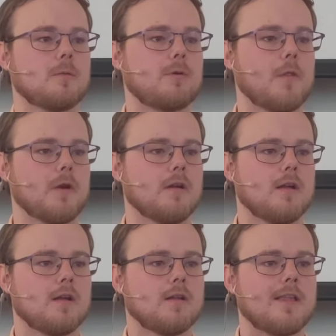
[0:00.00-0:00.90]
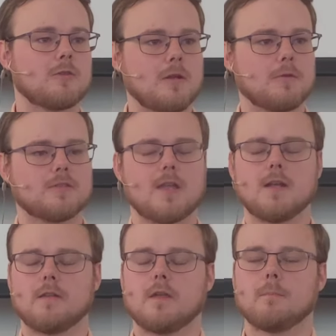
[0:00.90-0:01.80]
your brother. That's what he was
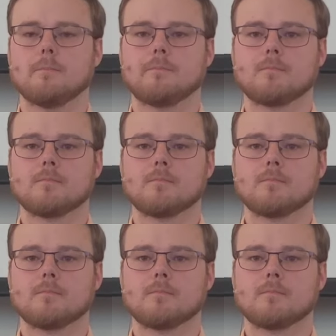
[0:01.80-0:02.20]
saying to them.